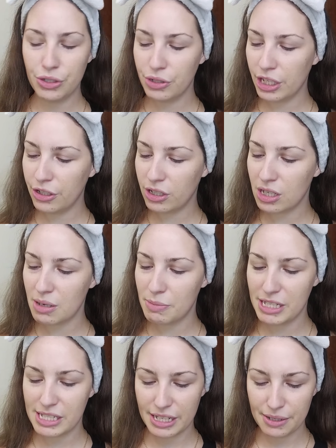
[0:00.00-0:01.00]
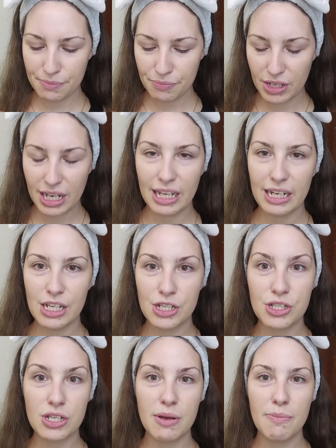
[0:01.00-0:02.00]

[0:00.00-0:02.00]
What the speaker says: hue that you're going to be seeing, it is